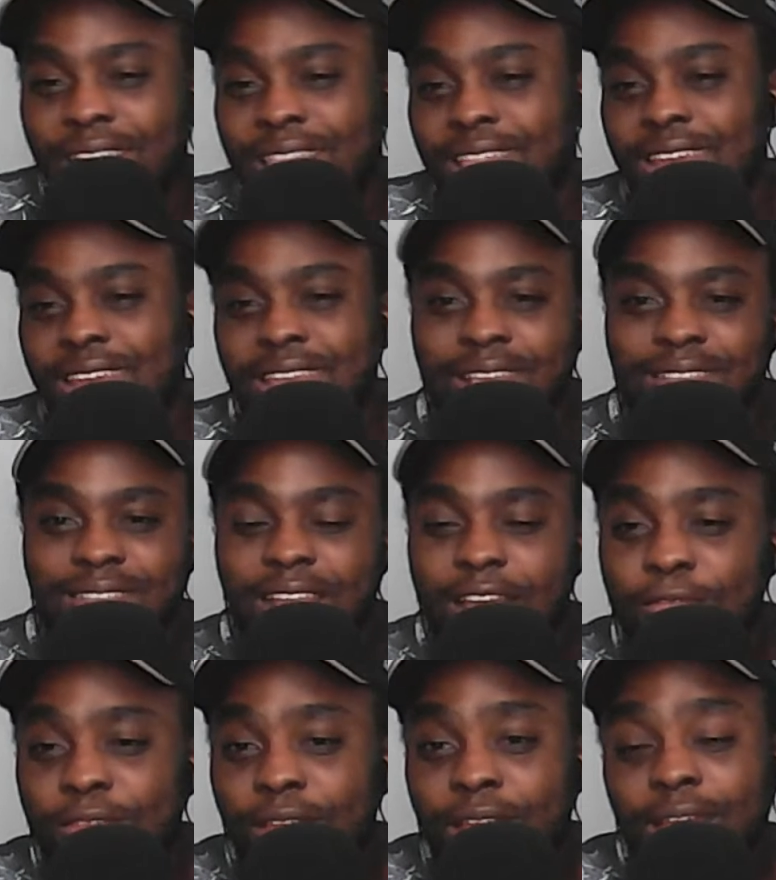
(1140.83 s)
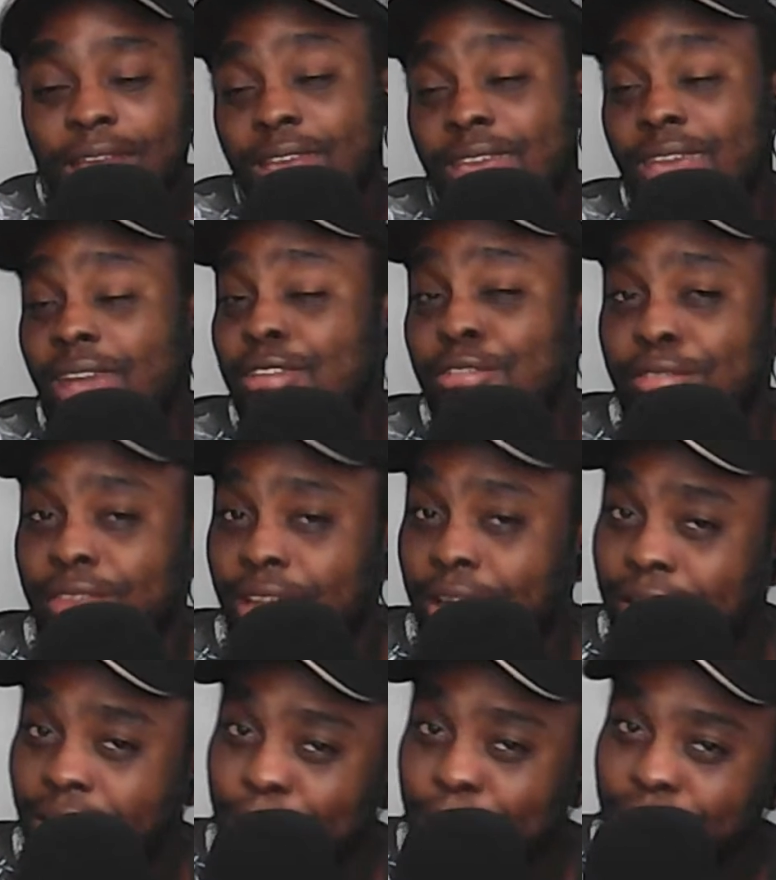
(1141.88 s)
other day. He's left. And Nketiah was now
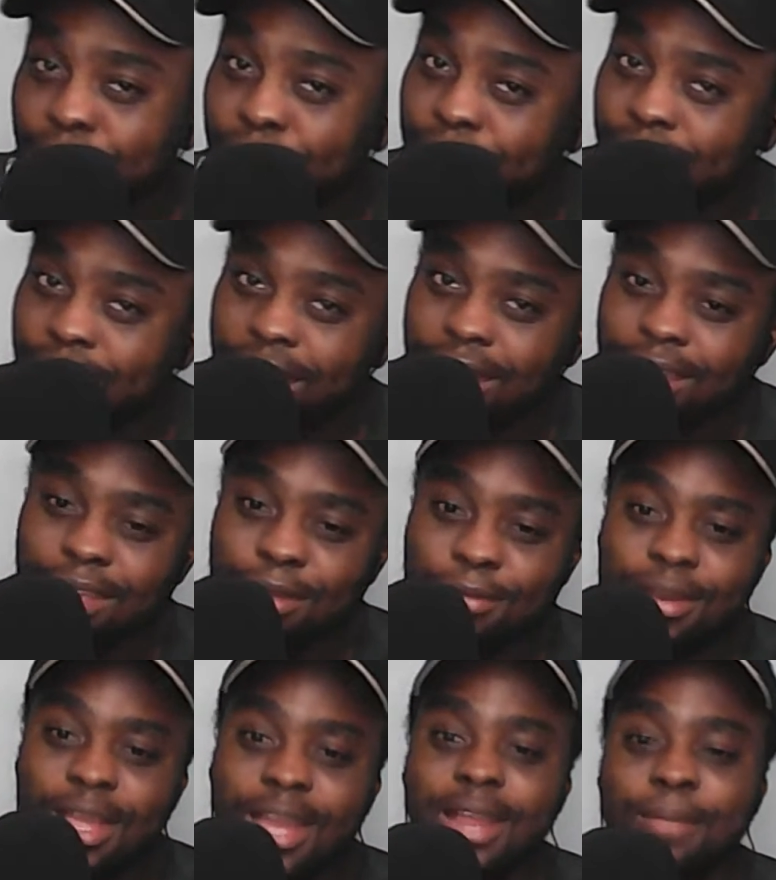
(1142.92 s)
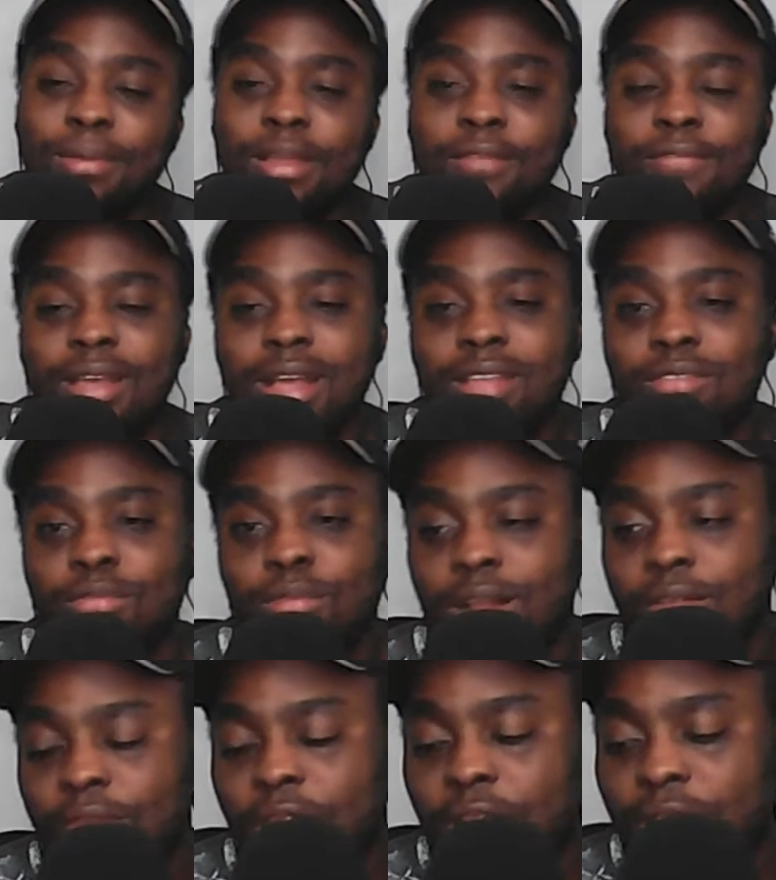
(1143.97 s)
captain today. He could end up leaving as well
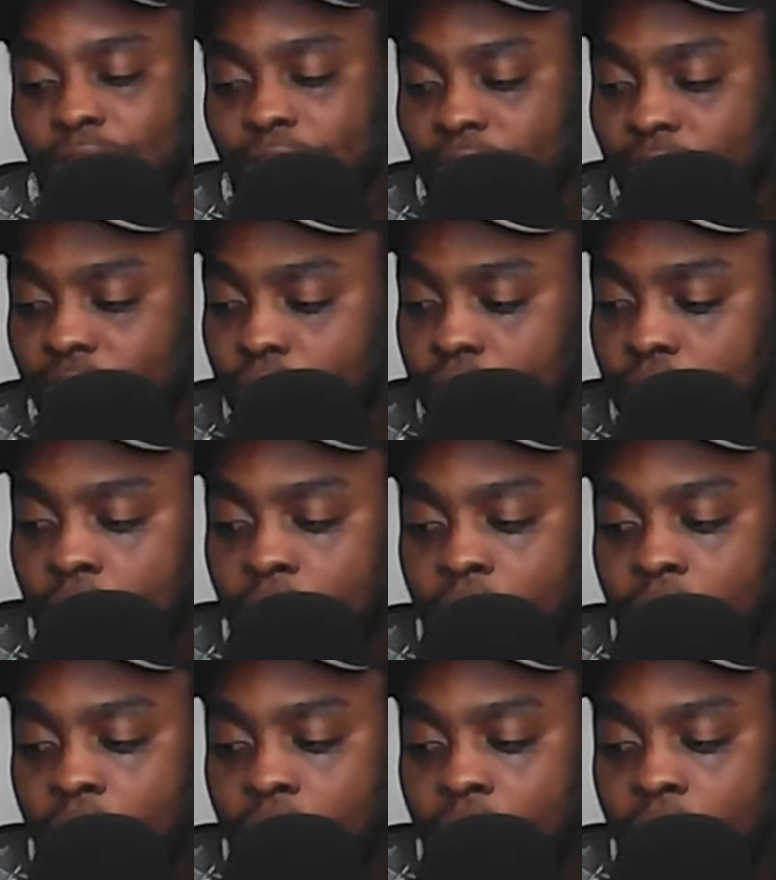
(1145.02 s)
very, very soon.